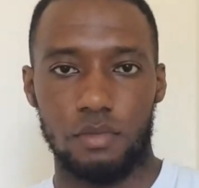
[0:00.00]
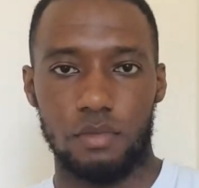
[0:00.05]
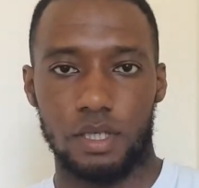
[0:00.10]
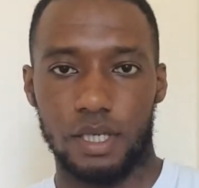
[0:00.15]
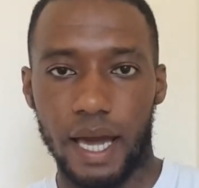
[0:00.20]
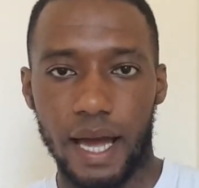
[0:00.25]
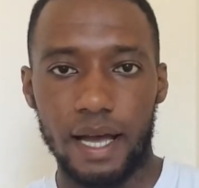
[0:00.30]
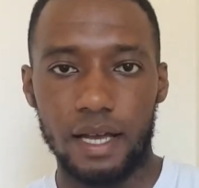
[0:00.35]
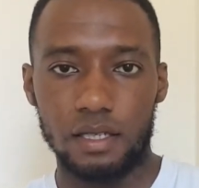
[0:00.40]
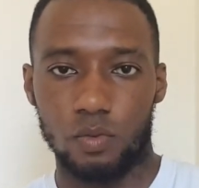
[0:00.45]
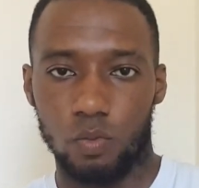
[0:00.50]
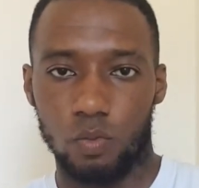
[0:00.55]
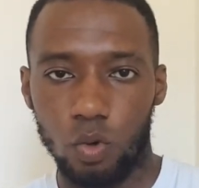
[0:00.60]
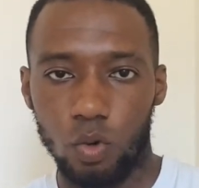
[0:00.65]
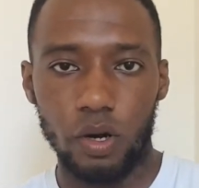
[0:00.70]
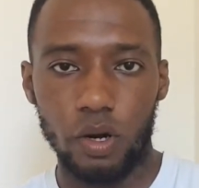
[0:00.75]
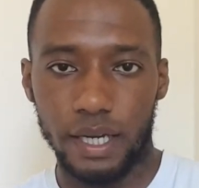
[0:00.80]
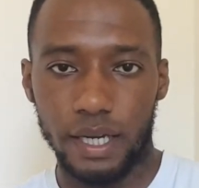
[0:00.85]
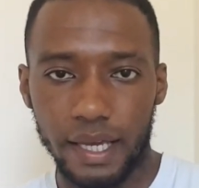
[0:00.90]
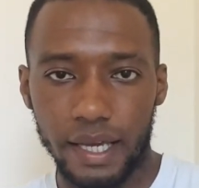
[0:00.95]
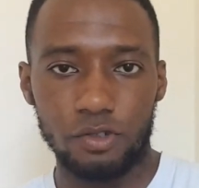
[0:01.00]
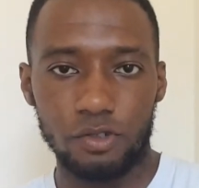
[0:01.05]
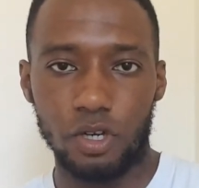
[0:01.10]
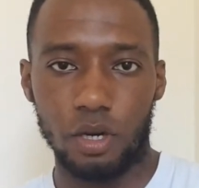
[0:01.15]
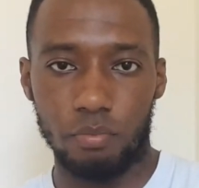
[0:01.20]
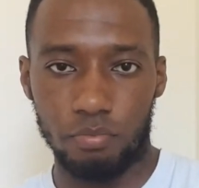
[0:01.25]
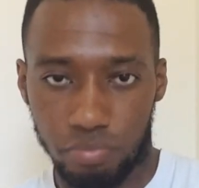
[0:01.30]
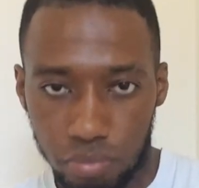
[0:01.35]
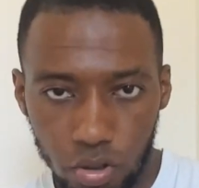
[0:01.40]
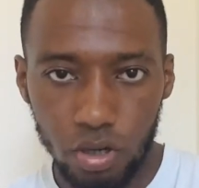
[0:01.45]
Gas, water,
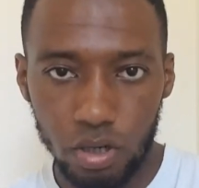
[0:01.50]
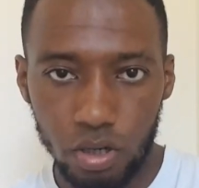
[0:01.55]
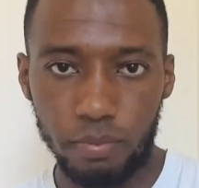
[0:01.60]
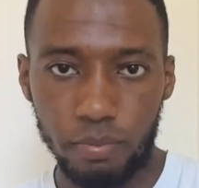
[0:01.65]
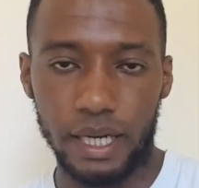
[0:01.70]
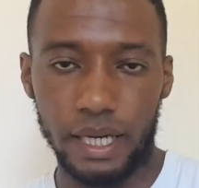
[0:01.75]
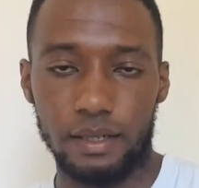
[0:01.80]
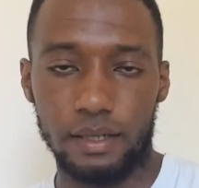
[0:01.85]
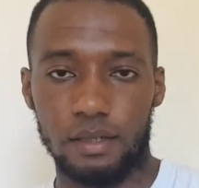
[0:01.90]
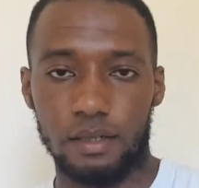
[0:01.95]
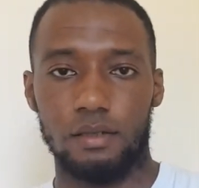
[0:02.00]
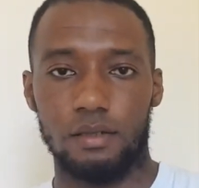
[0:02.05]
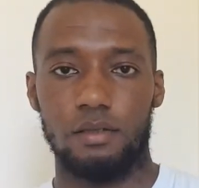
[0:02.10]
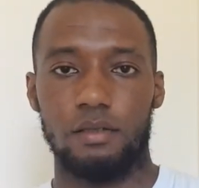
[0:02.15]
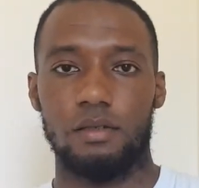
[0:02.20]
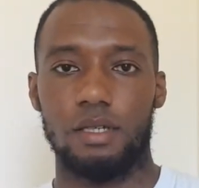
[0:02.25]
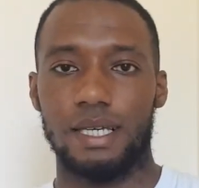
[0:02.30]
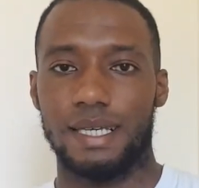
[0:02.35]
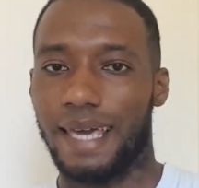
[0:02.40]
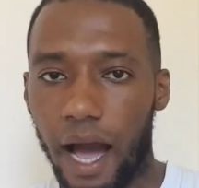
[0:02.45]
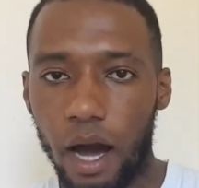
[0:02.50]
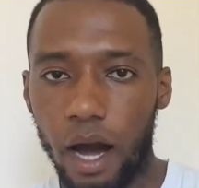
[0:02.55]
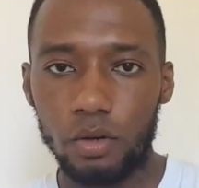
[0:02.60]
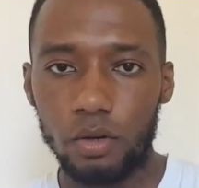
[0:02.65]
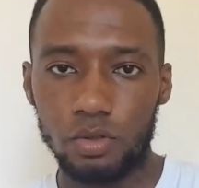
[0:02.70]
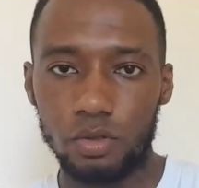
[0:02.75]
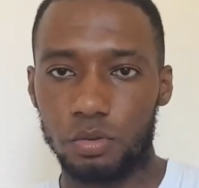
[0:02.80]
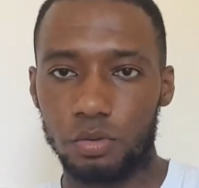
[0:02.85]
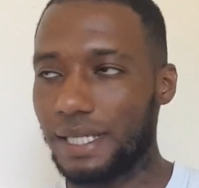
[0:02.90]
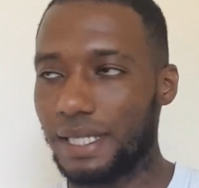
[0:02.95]
electric, broadband,
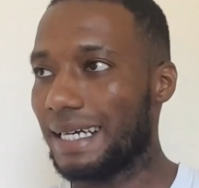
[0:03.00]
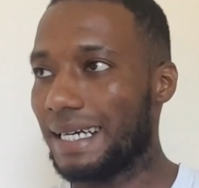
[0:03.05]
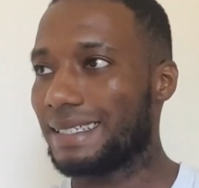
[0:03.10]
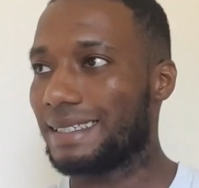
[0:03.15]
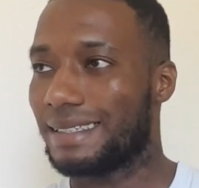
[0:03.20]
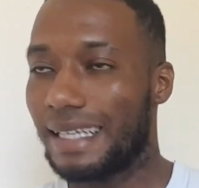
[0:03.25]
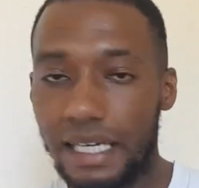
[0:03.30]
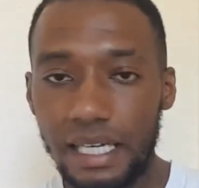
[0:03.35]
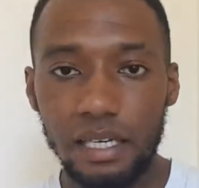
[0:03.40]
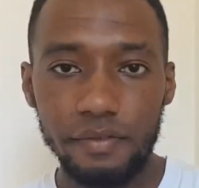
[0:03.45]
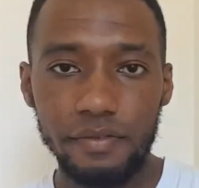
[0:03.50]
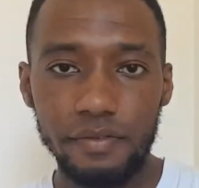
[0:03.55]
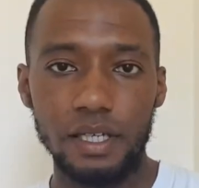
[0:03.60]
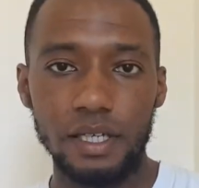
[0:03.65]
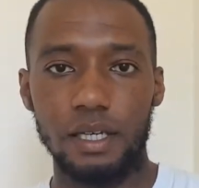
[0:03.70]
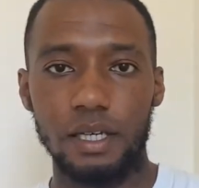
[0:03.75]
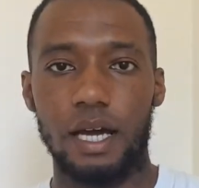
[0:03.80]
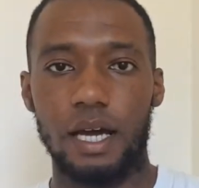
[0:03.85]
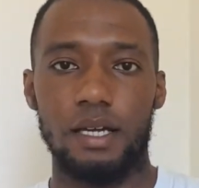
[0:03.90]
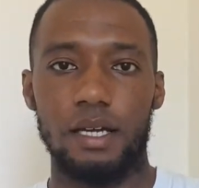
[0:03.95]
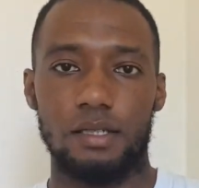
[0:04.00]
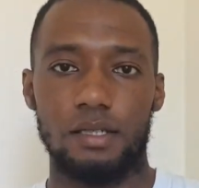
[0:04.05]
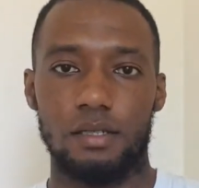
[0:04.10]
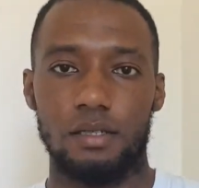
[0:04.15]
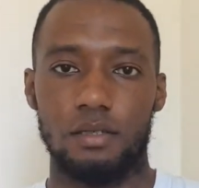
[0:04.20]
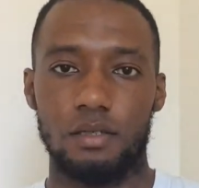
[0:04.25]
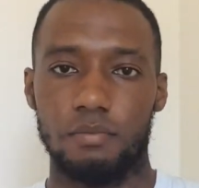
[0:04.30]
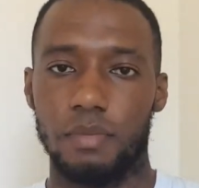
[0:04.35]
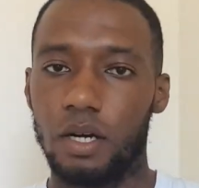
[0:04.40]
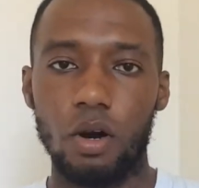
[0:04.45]
council tax, TV
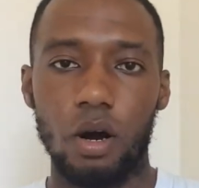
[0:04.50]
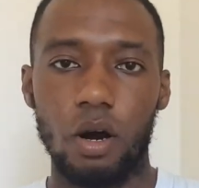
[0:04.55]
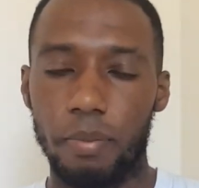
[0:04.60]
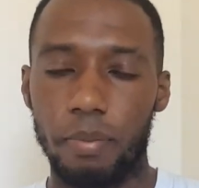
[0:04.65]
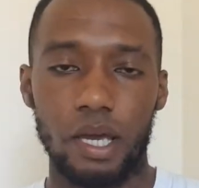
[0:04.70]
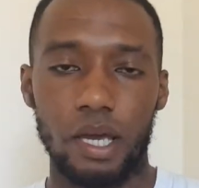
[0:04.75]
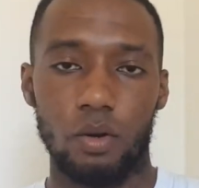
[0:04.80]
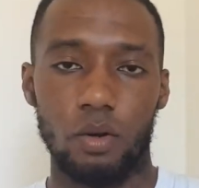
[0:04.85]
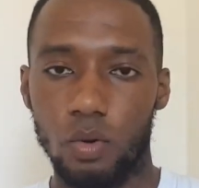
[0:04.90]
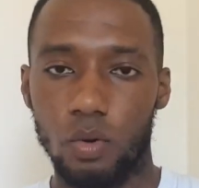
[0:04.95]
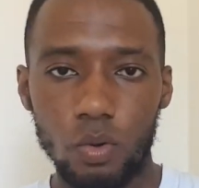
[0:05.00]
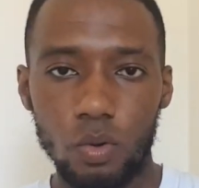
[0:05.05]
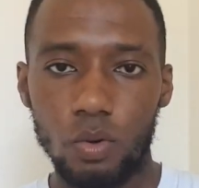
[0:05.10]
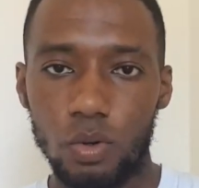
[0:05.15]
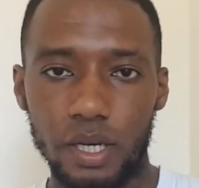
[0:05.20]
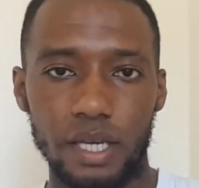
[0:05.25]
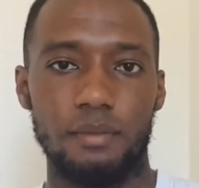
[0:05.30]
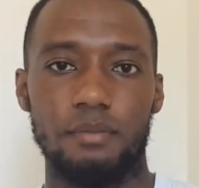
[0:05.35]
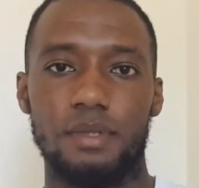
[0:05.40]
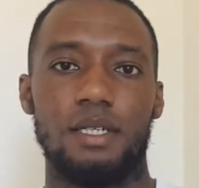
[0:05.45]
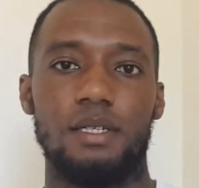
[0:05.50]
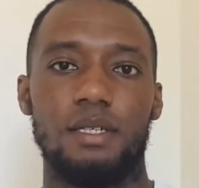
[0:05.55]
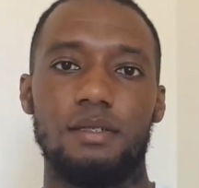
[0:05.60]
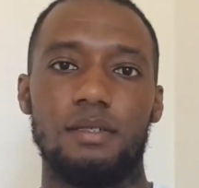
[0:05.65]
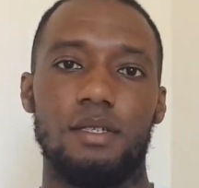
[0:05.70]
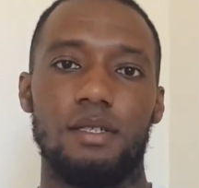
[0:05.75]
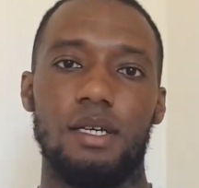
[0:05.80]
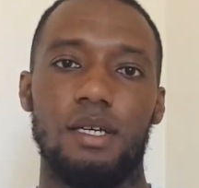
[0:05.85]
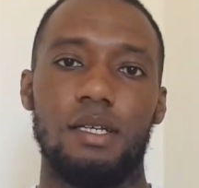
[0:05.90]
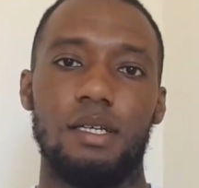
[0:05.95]
license. Man, gotta pay all them
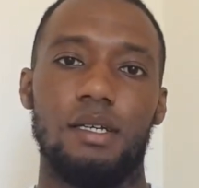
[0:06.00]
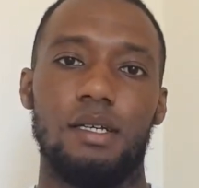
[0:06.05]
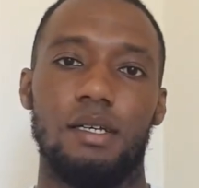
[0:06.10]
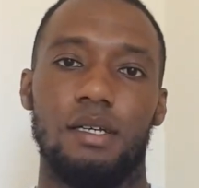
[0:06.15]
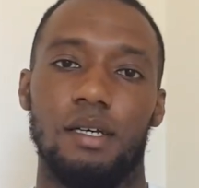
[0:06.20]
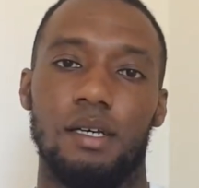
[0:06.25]
things, ain't